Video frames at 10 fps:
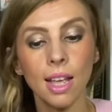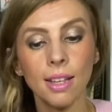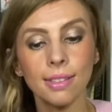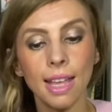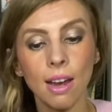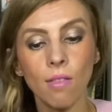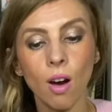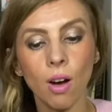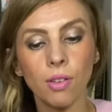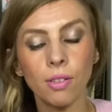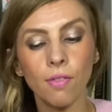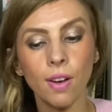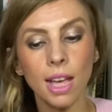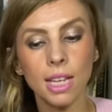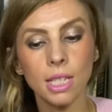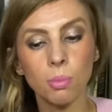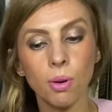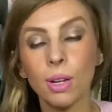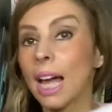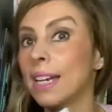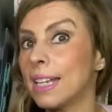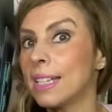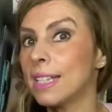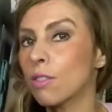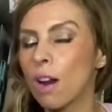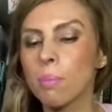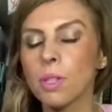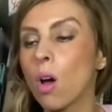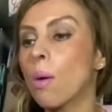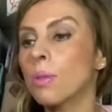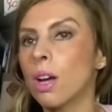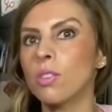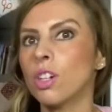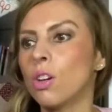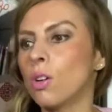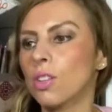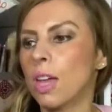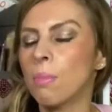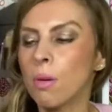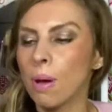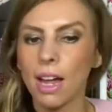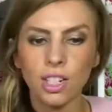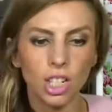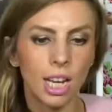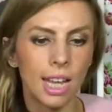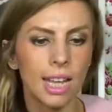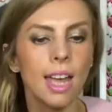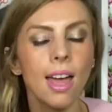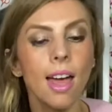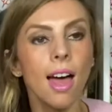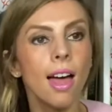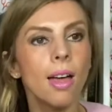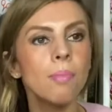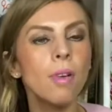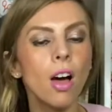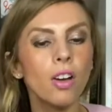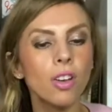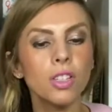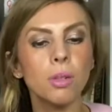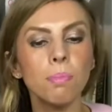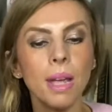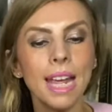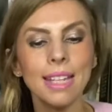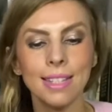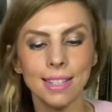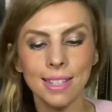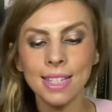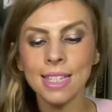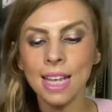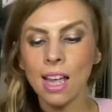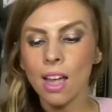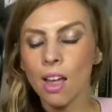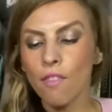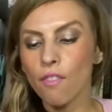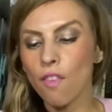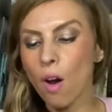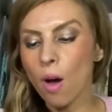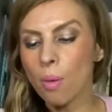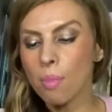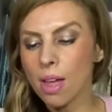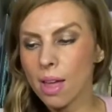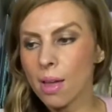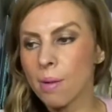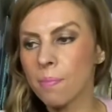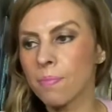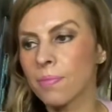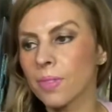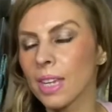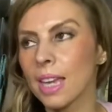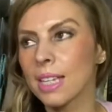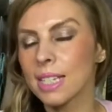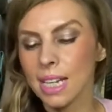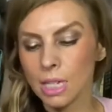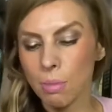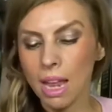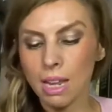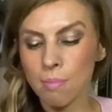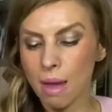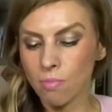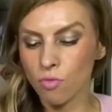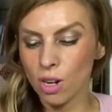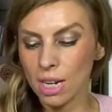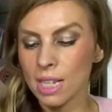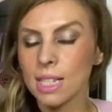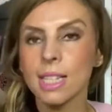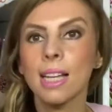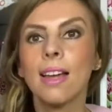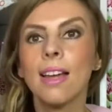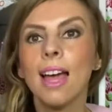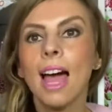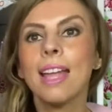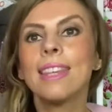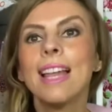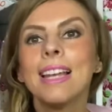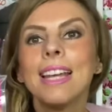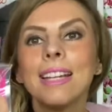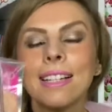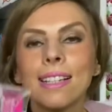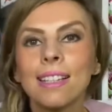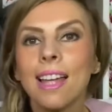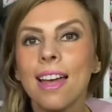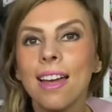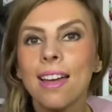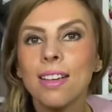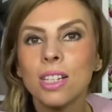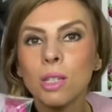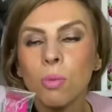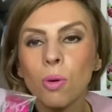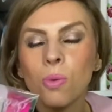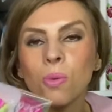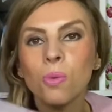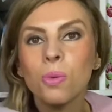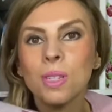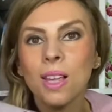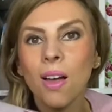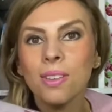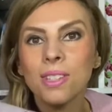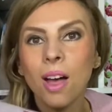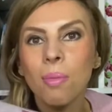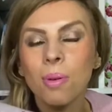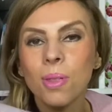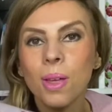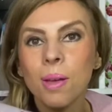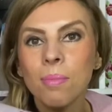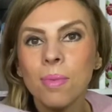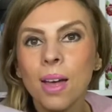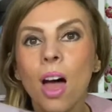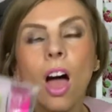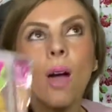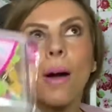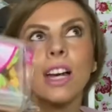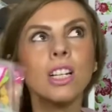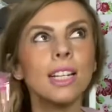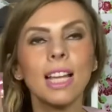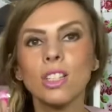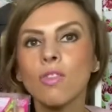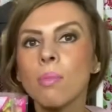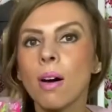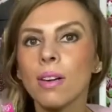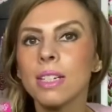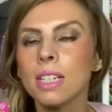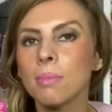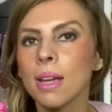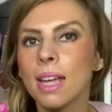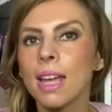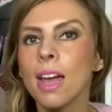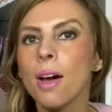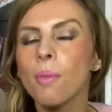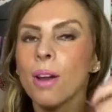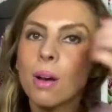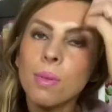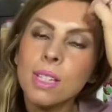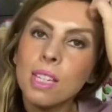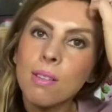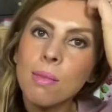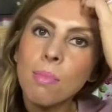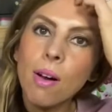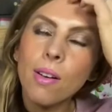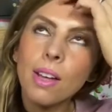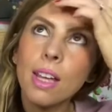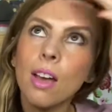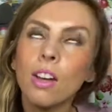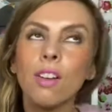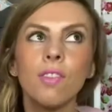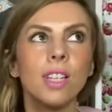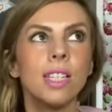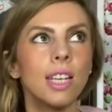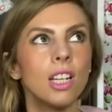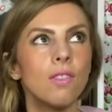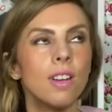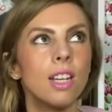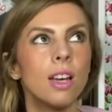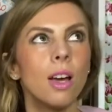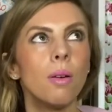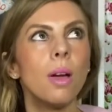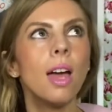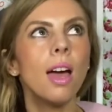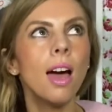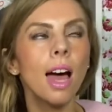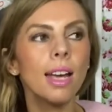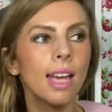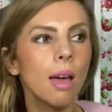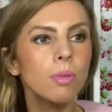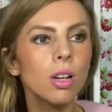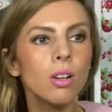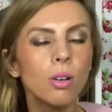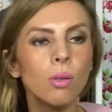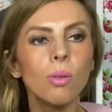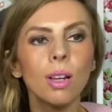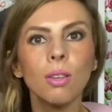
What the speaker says: they're on Facebook and Instagram, so I'm going to look them up actually. I got some pins from Sixpenny Memories, and the little spools on top of them. Oh, actually, that's reminded me, when I was doing my cover stitch video, I kept on calling the